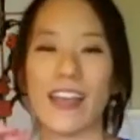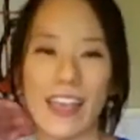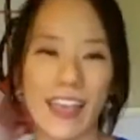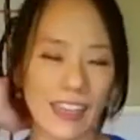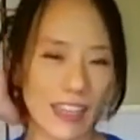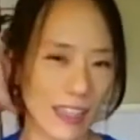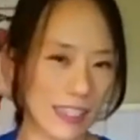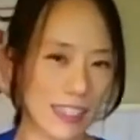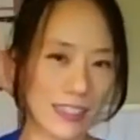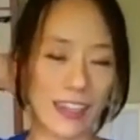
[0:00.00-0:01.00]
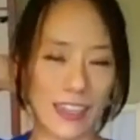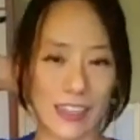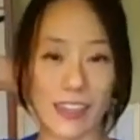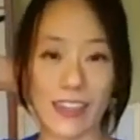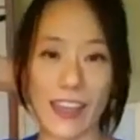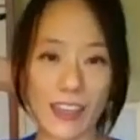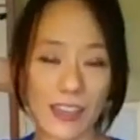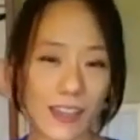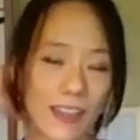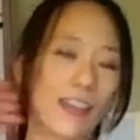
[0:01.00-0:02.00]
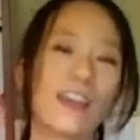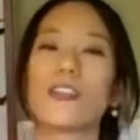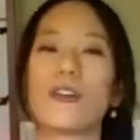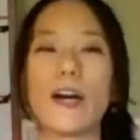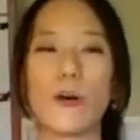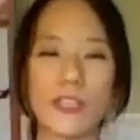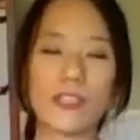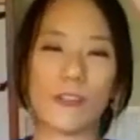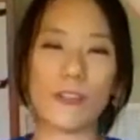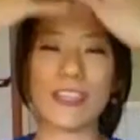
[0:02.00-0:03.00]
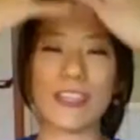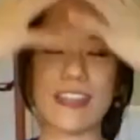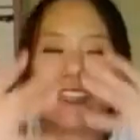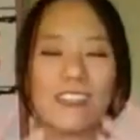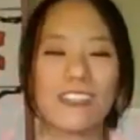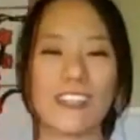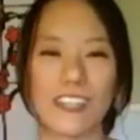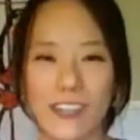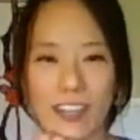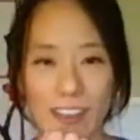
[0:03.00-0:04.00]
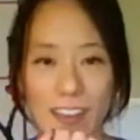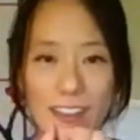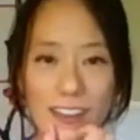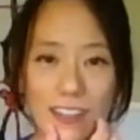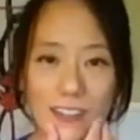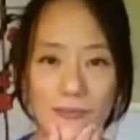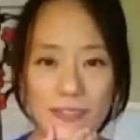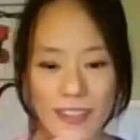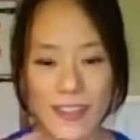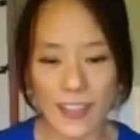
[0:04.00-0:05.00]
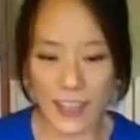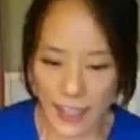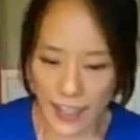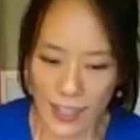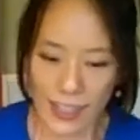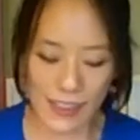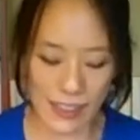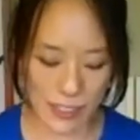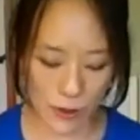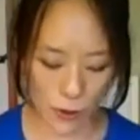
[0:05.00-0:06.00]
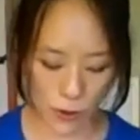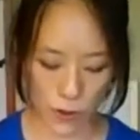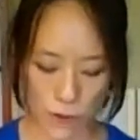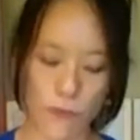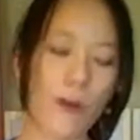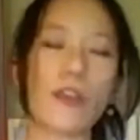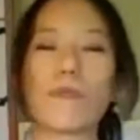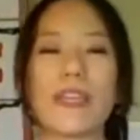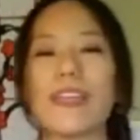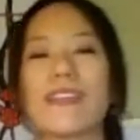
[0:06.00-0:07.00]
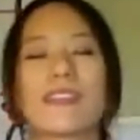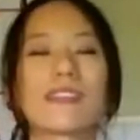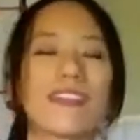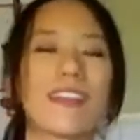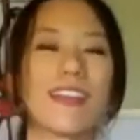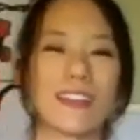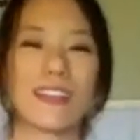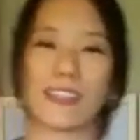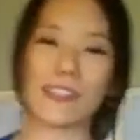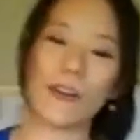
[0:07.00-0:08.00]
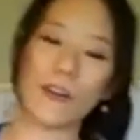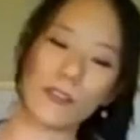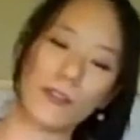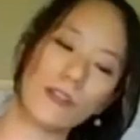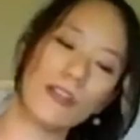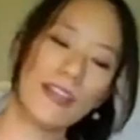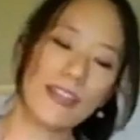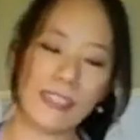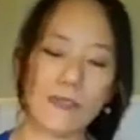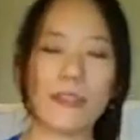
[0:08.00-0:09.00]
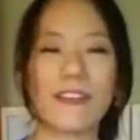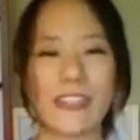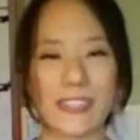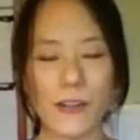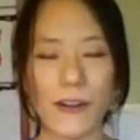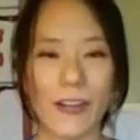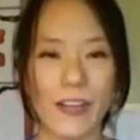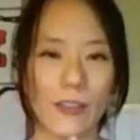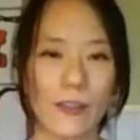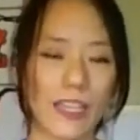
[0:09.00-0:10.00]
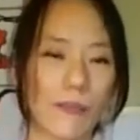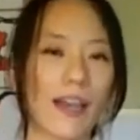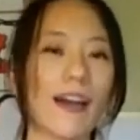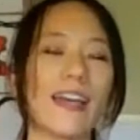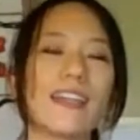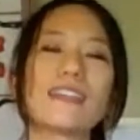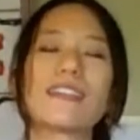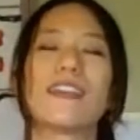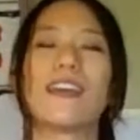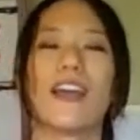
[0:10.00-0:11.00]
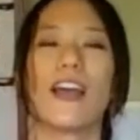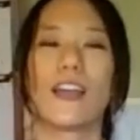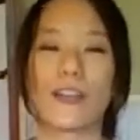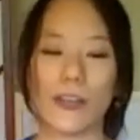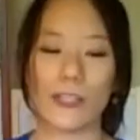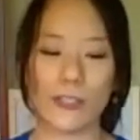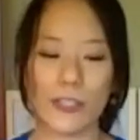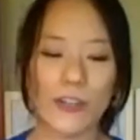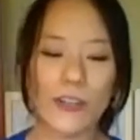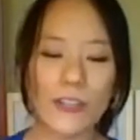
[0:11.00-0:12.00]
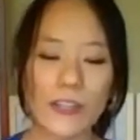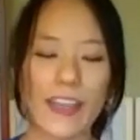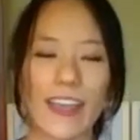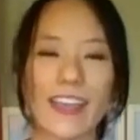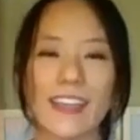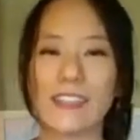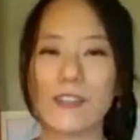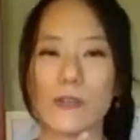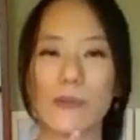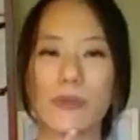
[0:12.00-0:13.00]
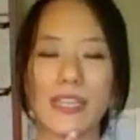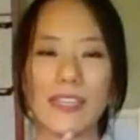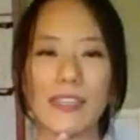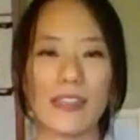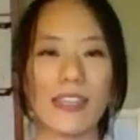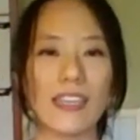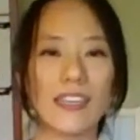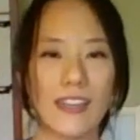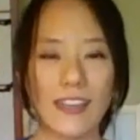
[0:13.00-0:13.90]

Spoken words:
anything stuck in the neck to help the circulation in your head. And let's go to the fourth piece. This is also similar as turn and looking behind. You're going to turn your head repeatedly,